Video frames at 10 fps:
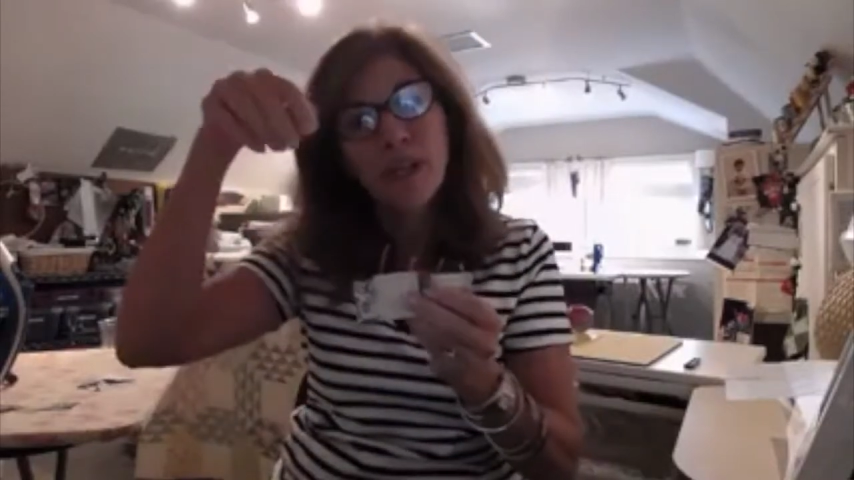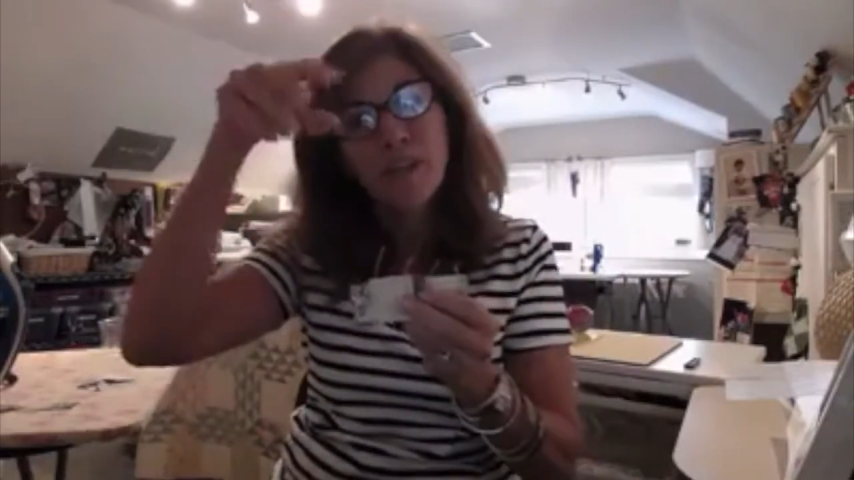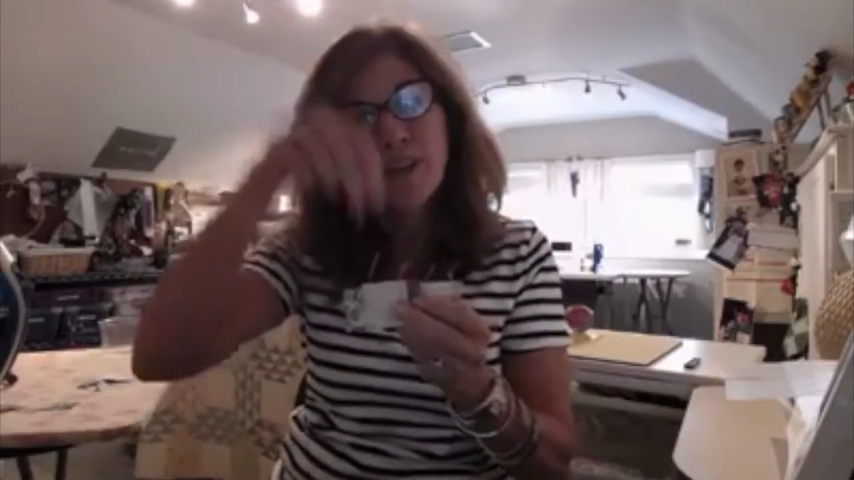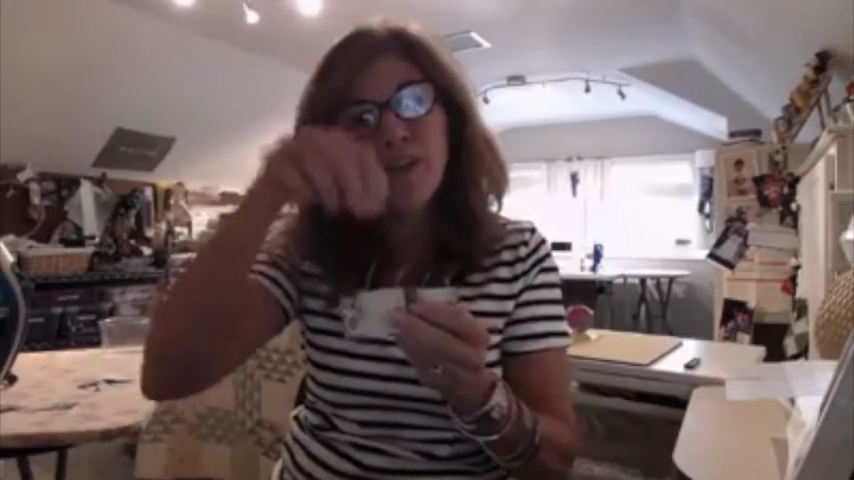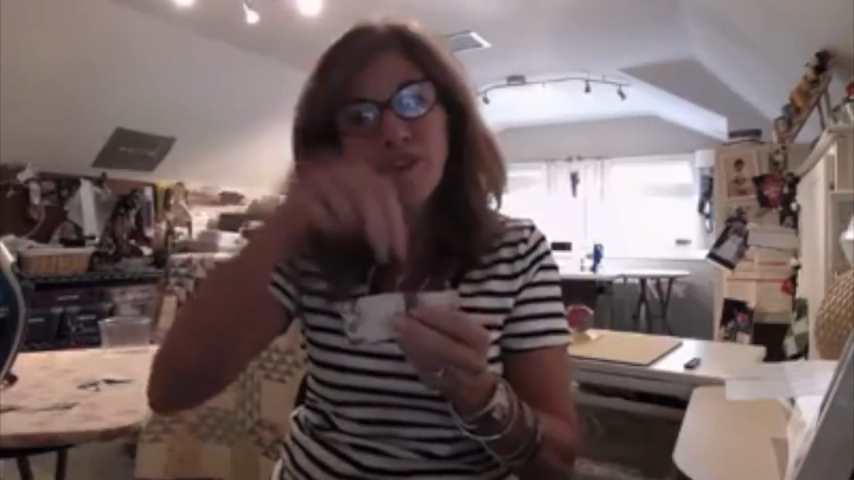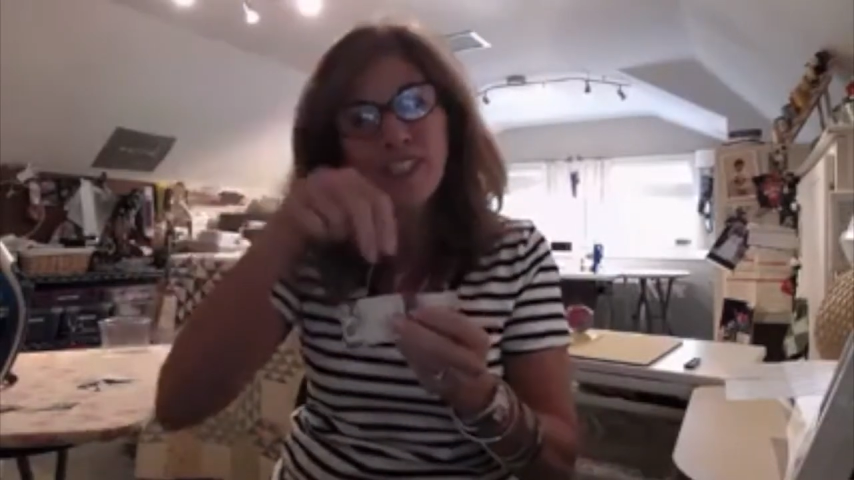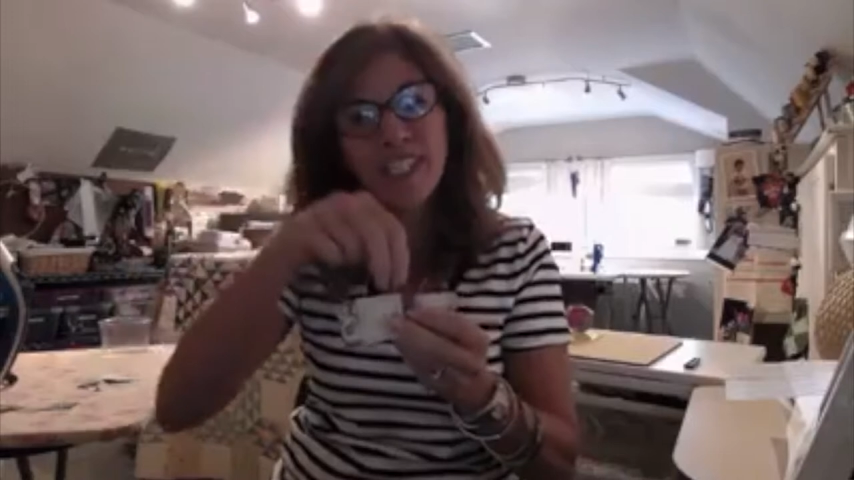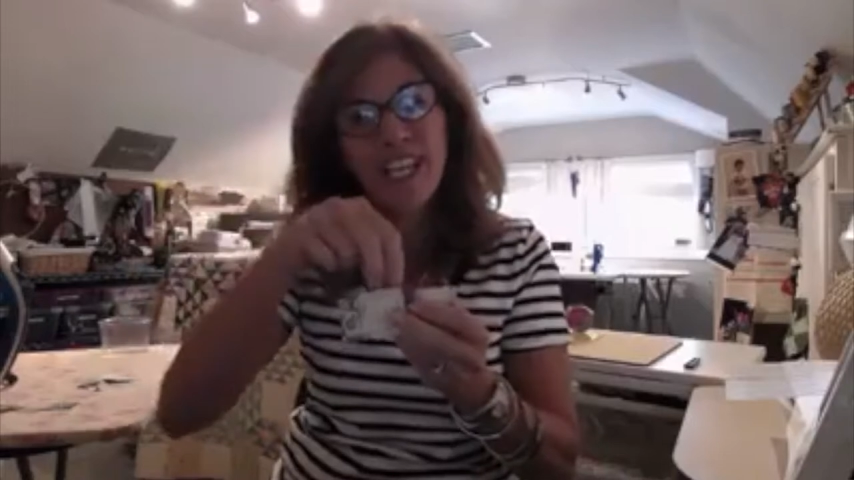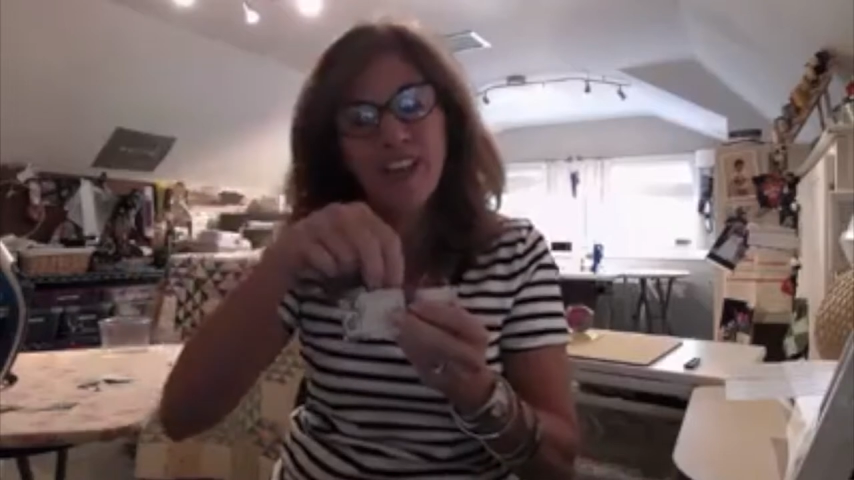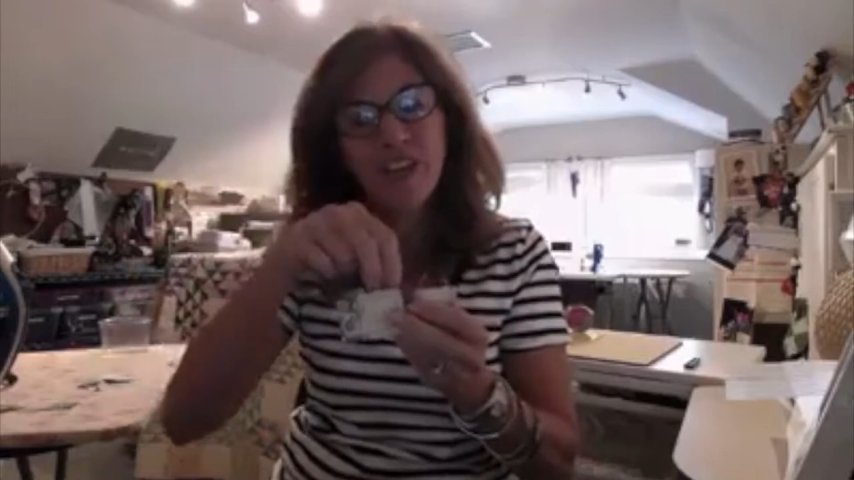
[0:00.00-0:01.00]
They'll fit
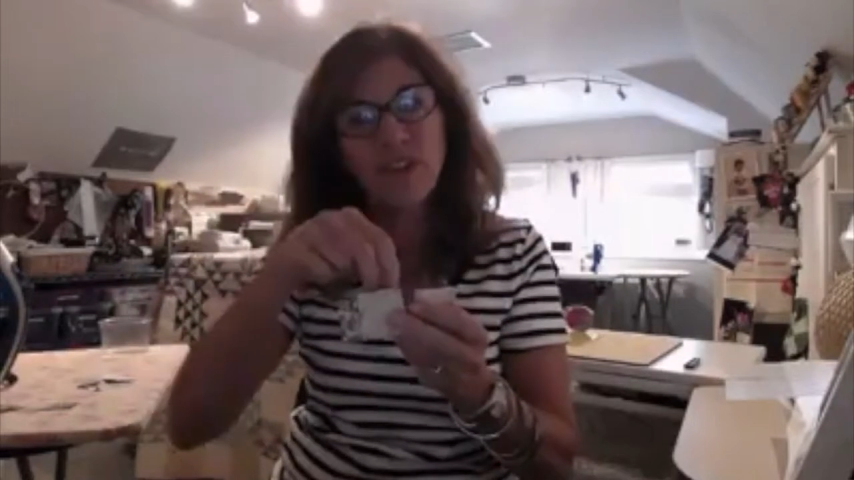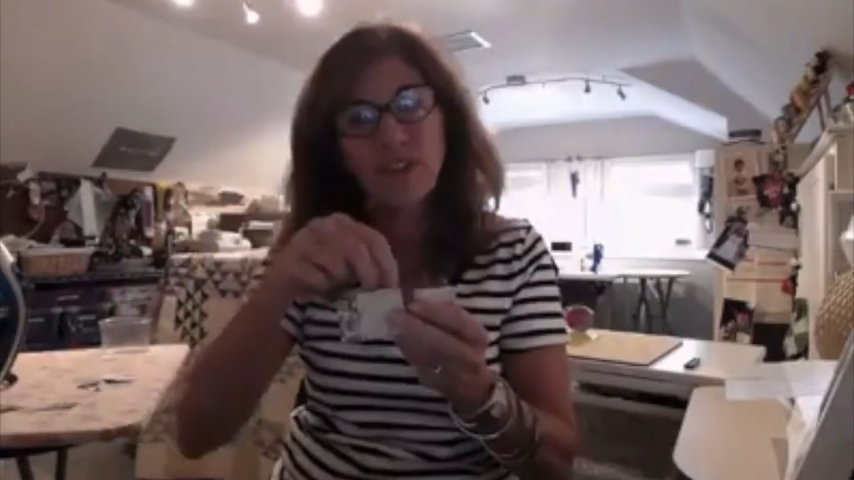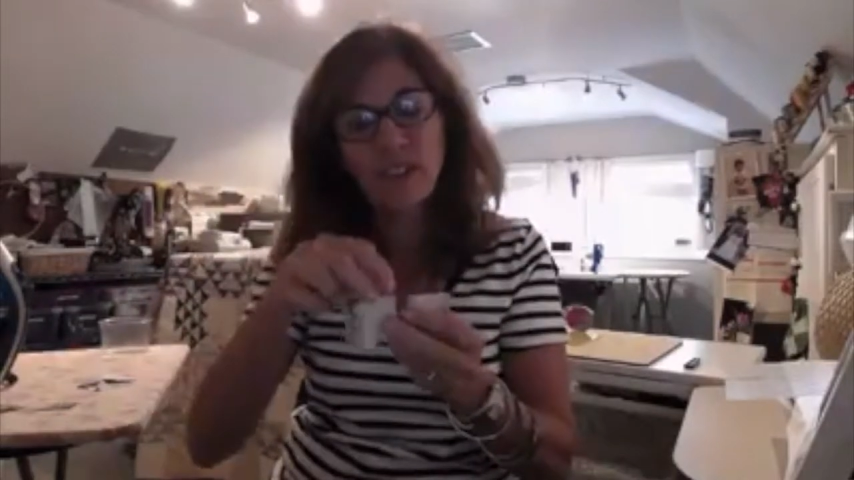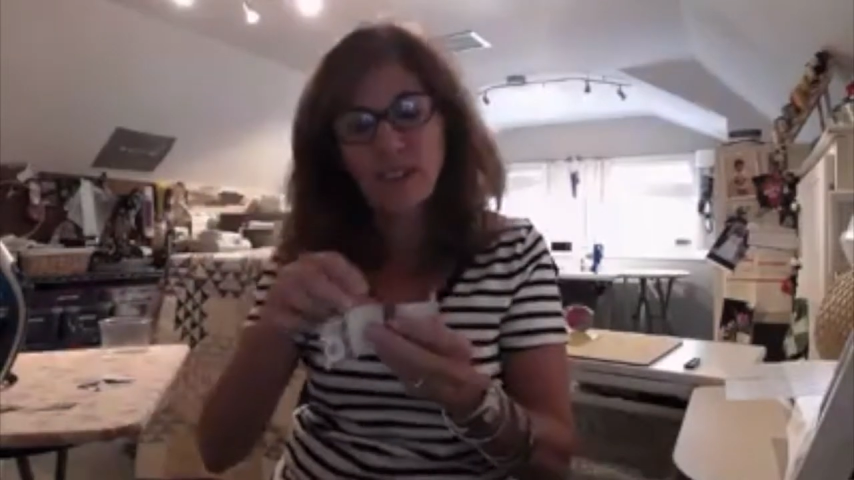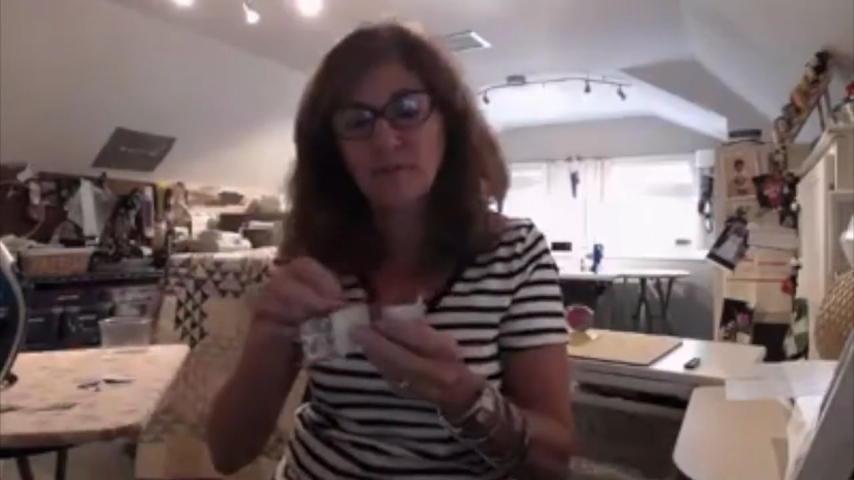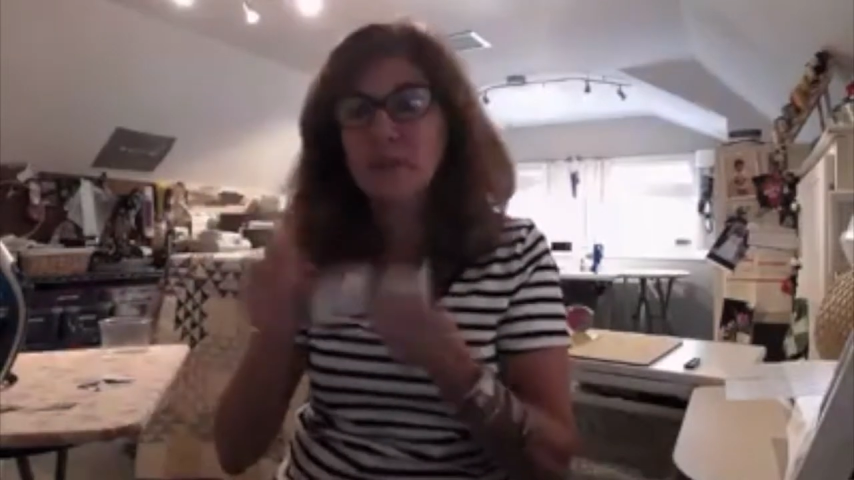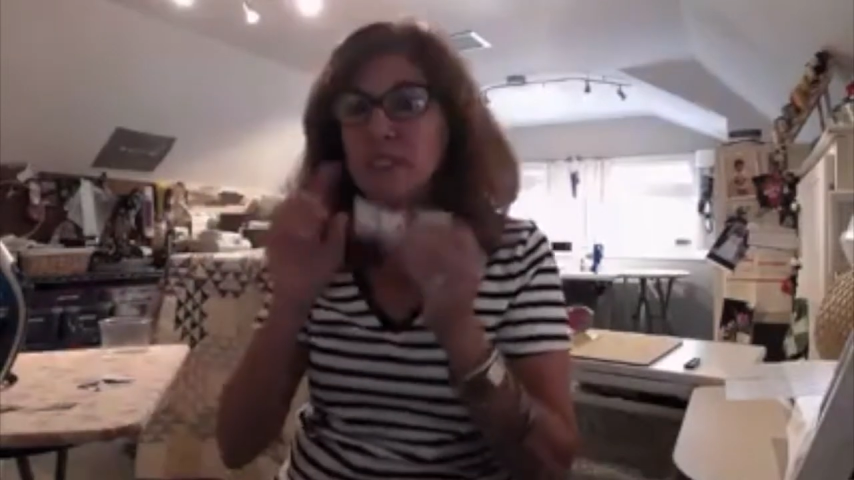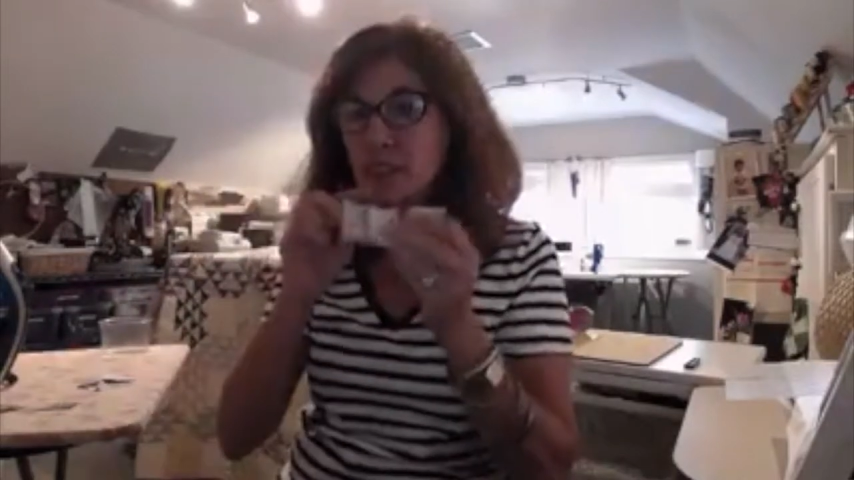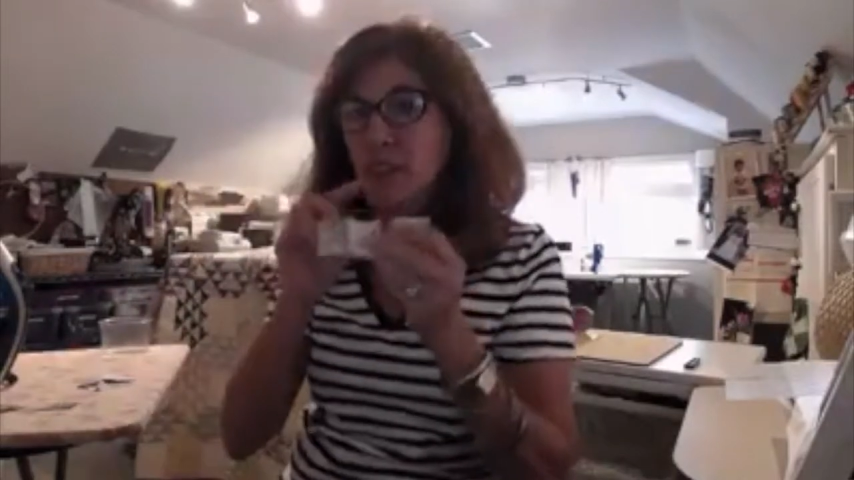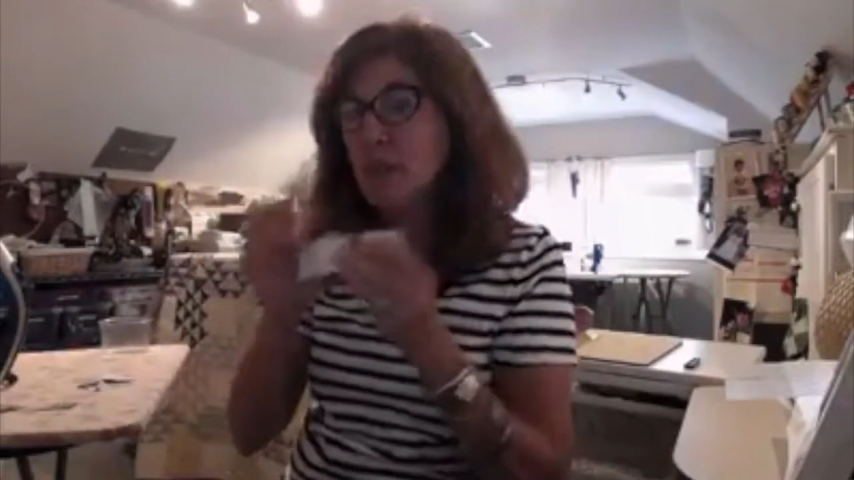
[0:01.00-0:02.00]
together.
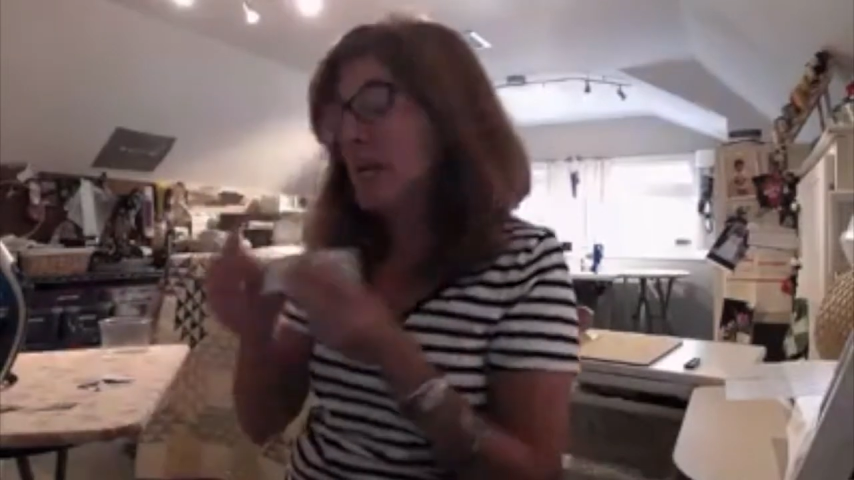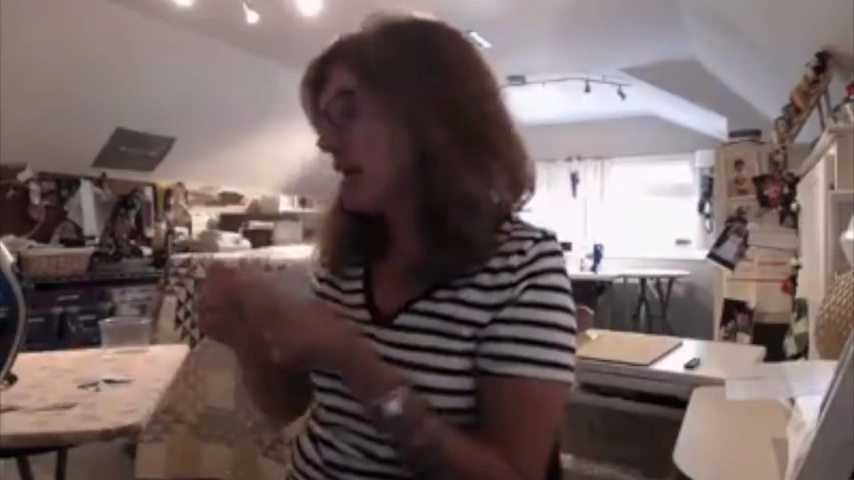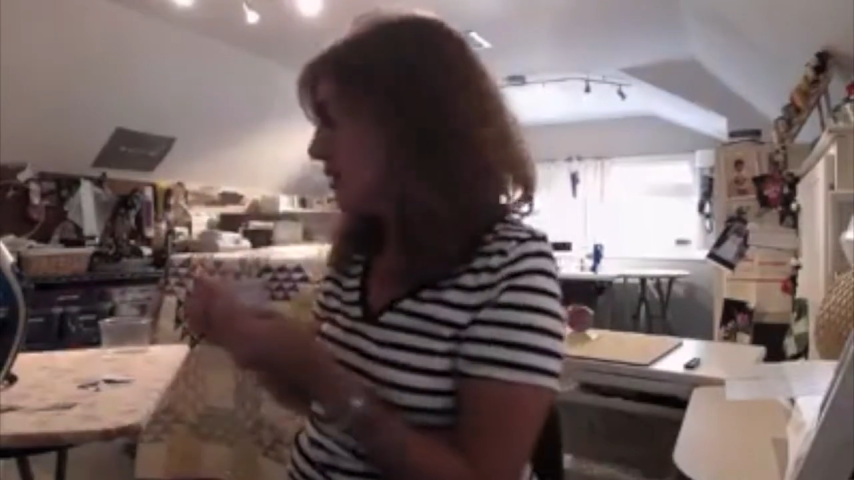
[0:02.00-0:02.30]
So let me iron them